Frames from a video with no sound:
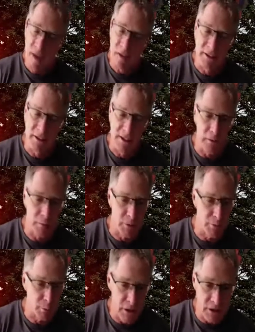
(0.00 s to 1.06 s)
Tell them to
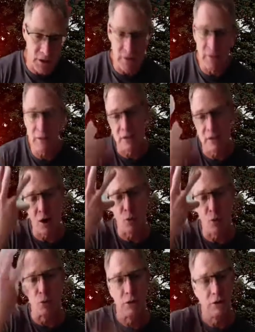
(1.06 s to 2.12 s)
breathe in and
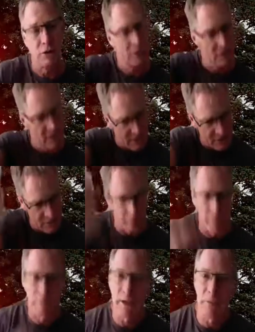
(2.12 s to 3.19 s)
hold. Test them.
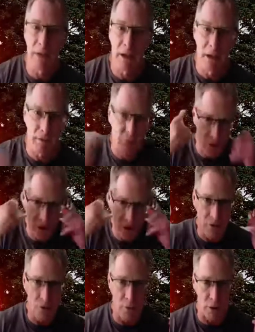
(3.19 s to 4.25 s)
Maybe they have a
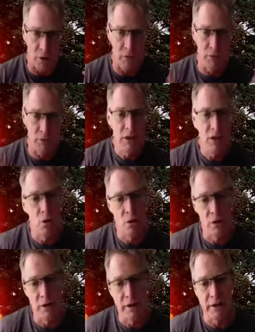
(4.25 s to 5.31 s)
cranial problem
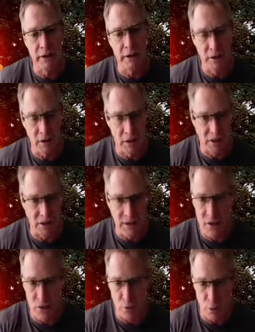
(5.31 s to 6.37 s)
or a
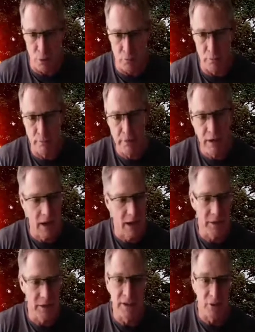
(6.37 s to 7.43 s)
sacral problem, and
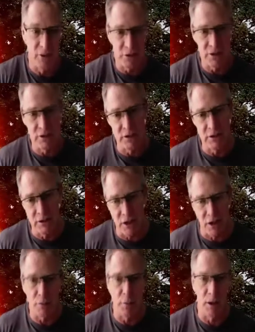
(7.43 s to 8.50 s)
they need to go see the
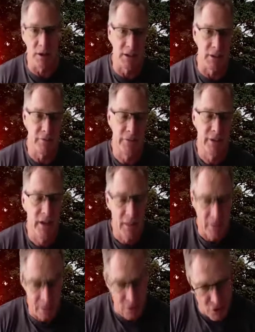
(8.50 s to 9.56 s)
chiropractor.
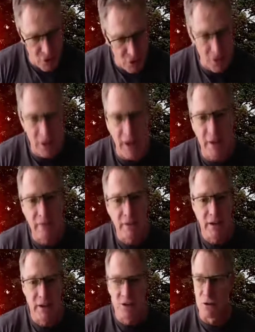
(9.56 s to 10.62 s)
You can do that.
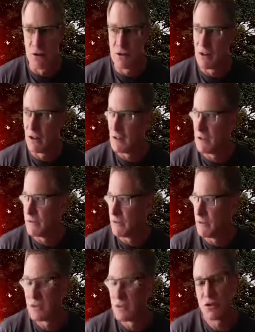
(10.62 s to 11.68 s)
So there's a lot of different
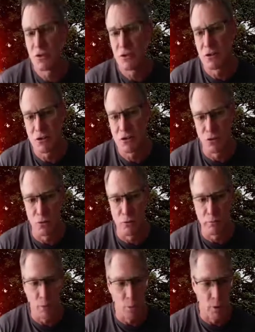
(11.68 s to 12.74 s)
things you can assume
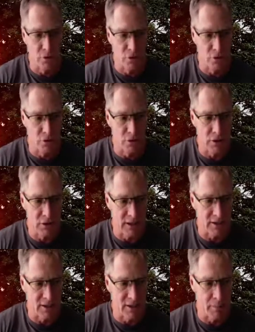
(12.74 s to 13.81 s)
when you're doing the
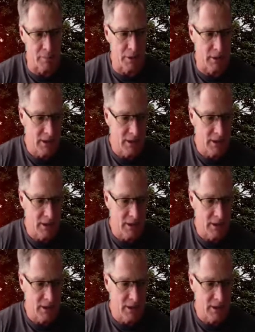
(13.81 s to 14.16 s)
testing, but